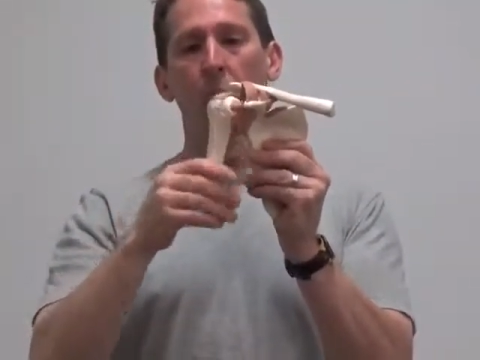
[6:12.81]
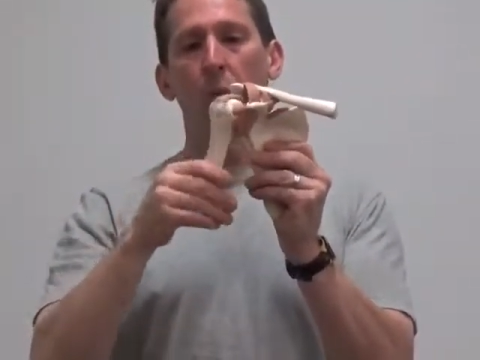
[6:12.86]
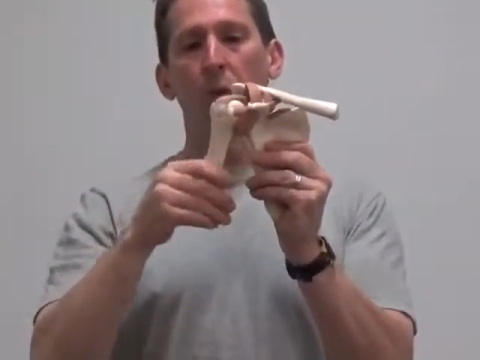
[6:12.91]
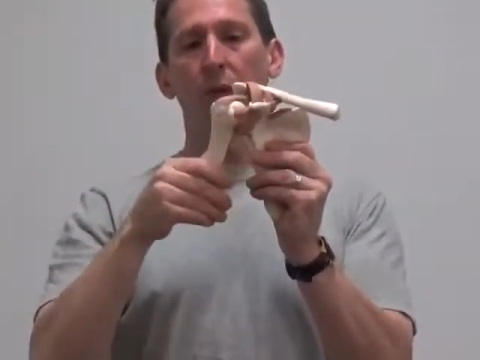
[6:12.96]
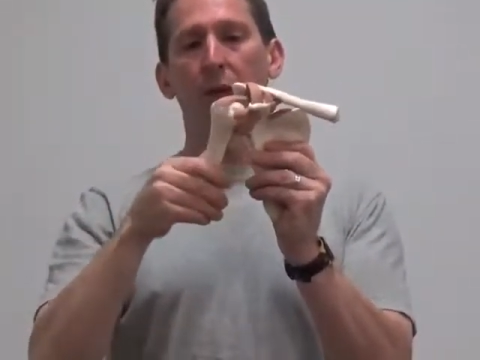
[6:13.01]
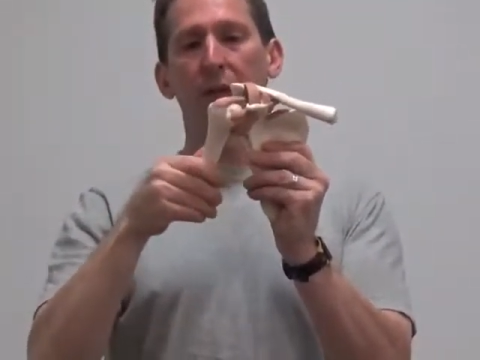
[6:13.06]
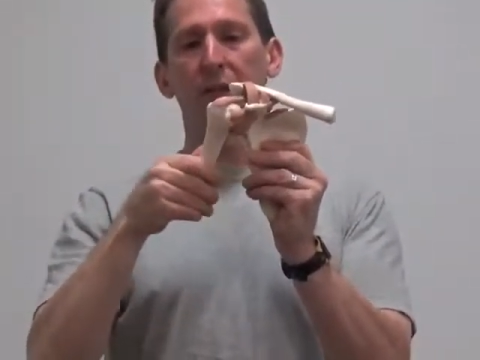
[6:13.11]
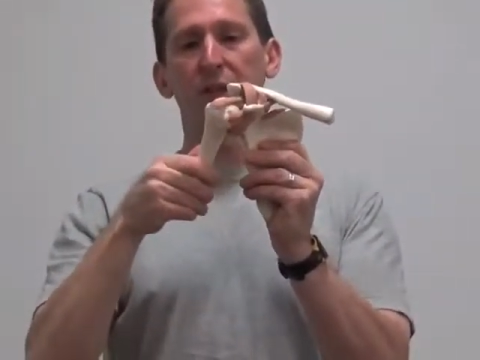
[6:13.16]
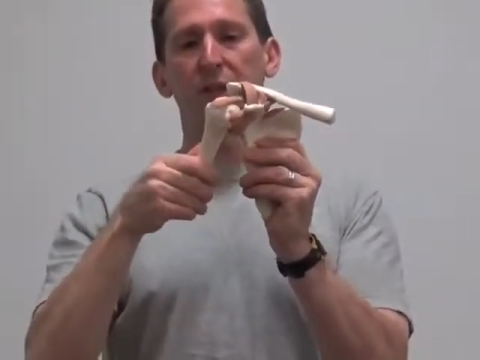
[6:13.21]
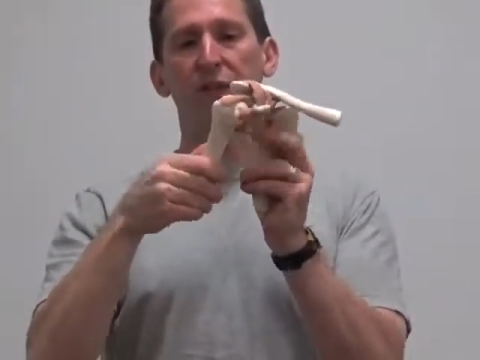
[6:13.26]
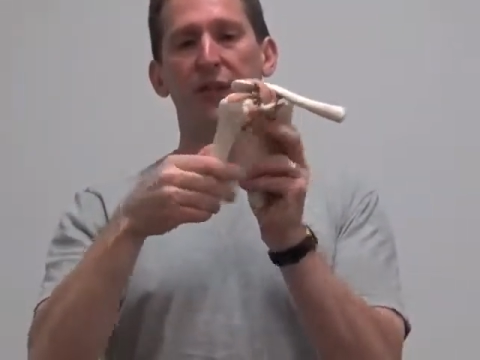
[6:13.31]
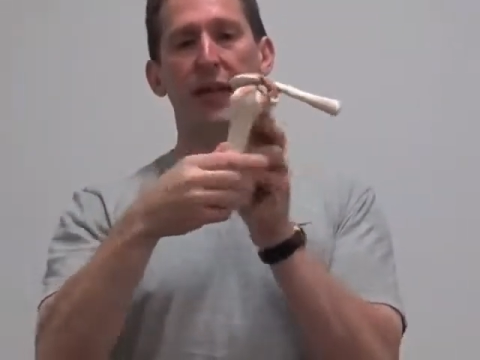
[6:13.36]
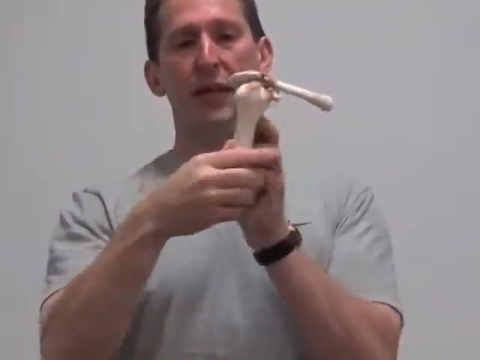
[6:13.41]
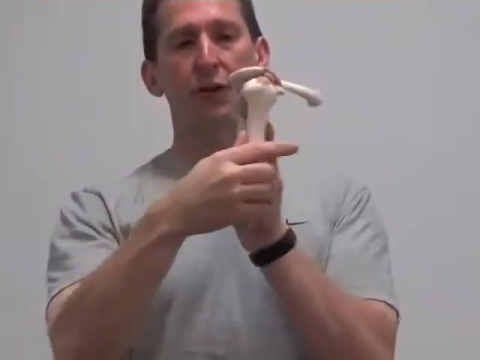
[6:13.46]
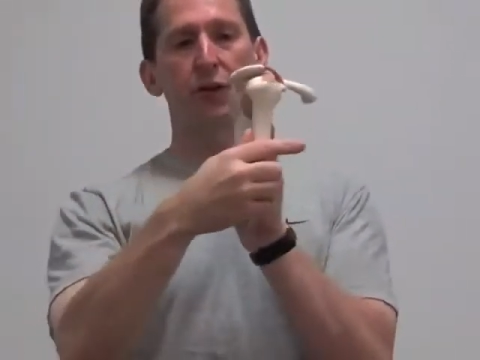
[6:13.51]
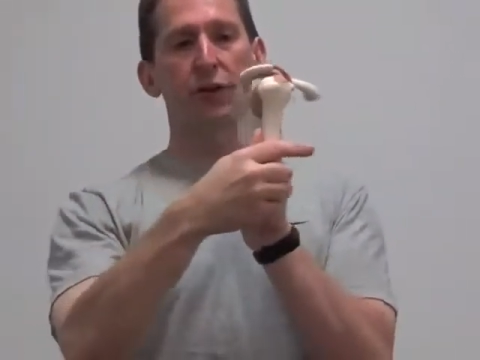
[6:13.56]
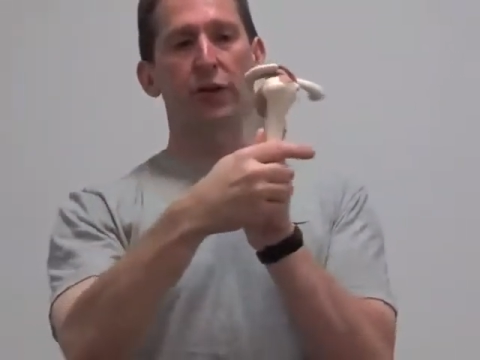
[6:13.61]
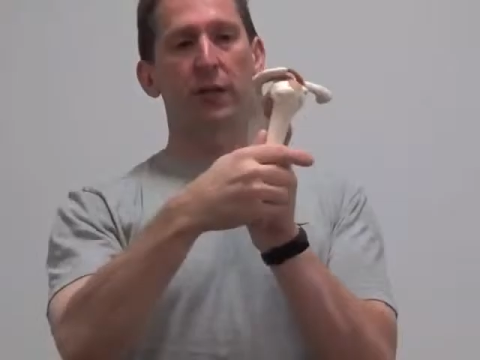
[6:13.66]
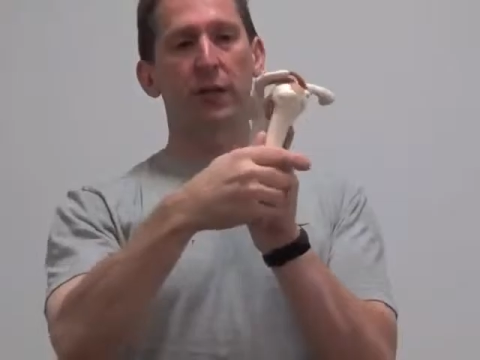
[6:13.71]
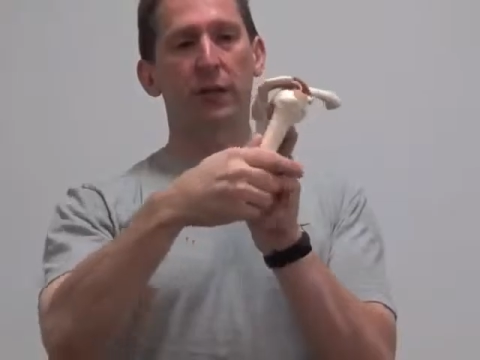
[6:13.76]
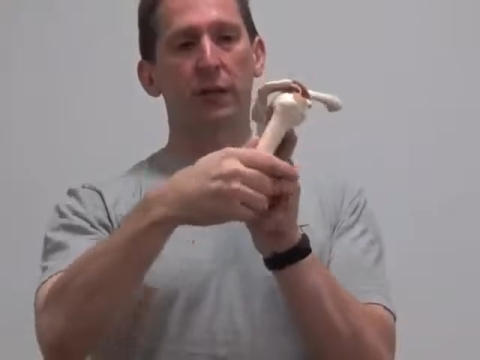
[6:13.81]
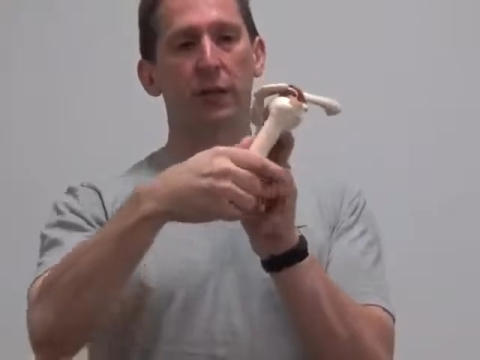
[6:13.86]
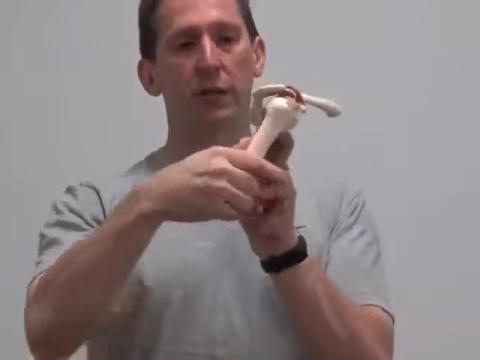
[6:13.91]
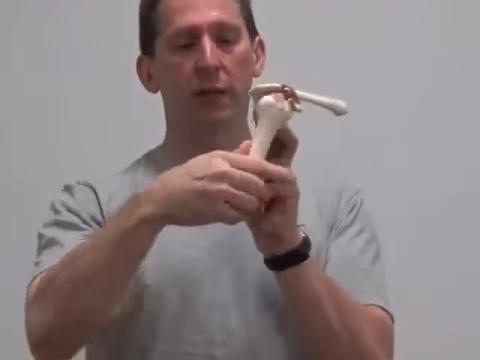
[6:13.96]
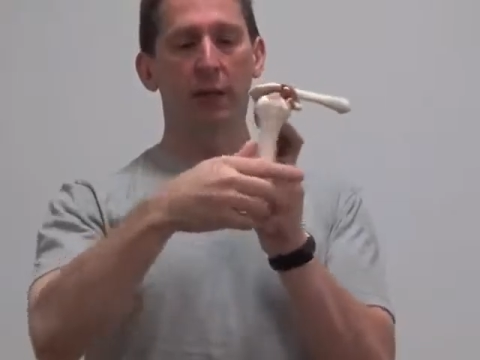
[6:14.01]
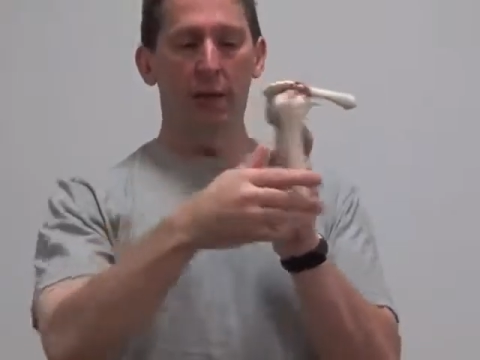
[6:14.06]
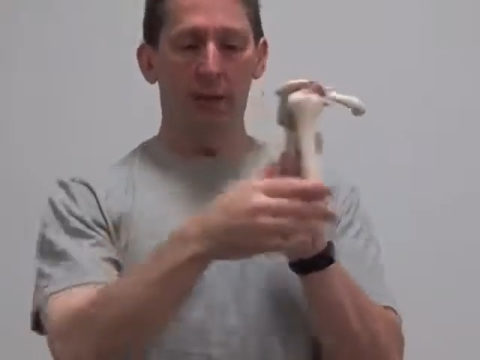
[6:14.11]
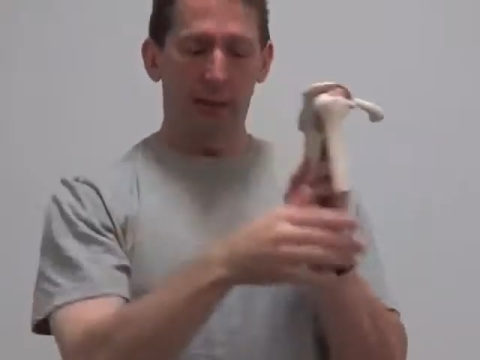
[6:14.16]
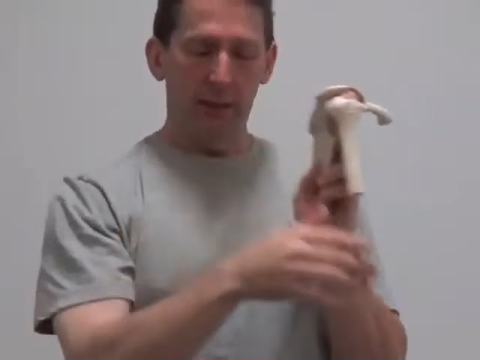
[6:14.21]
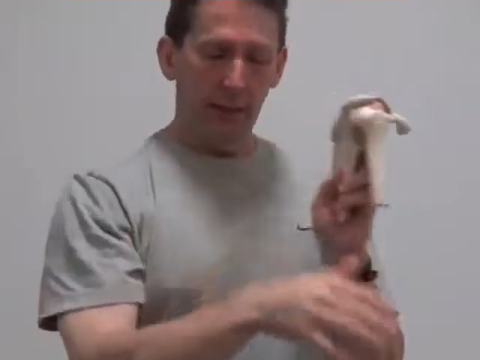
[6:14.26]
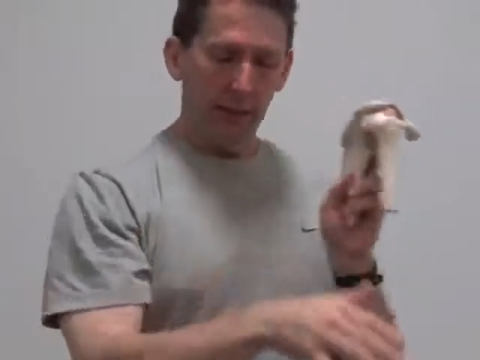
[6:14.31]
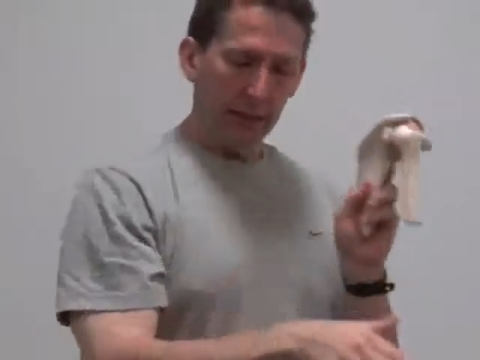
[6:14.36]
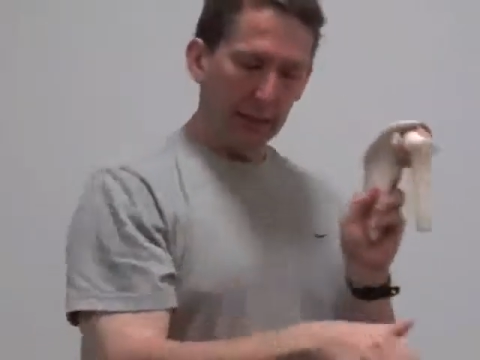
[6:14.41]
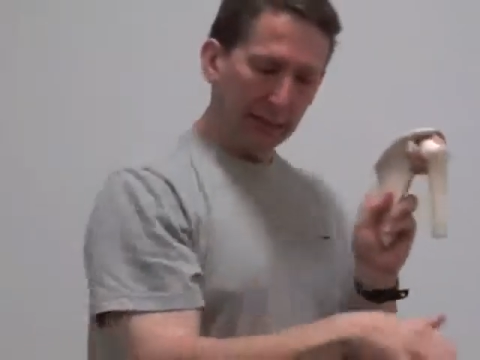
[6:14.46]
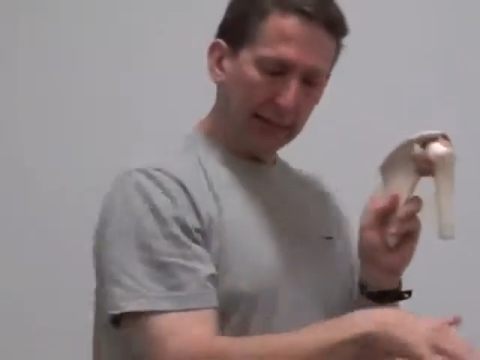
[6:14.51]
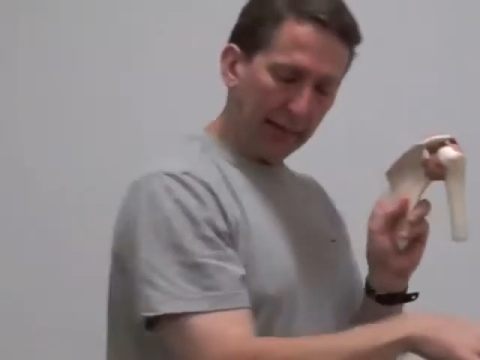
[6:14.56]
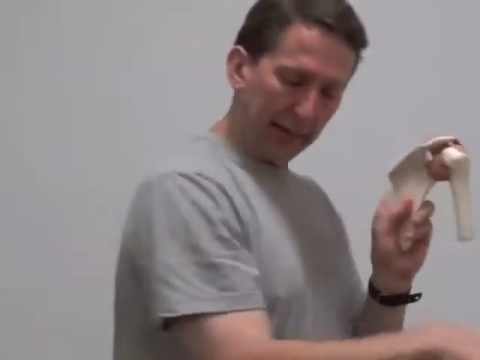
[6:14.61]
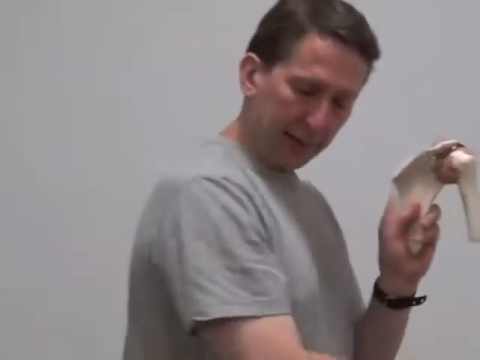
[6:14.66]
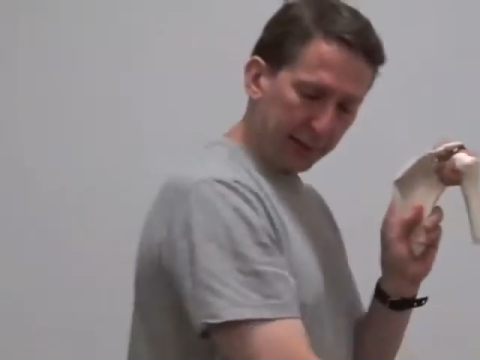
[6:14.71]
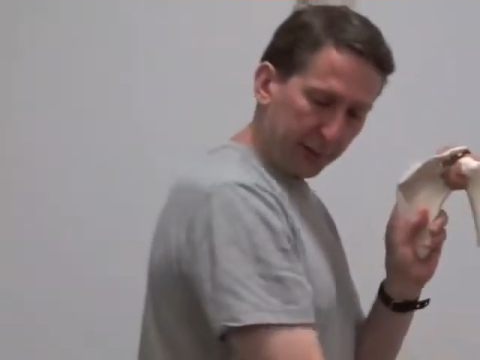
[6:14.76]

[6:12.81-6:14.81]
With extension, again,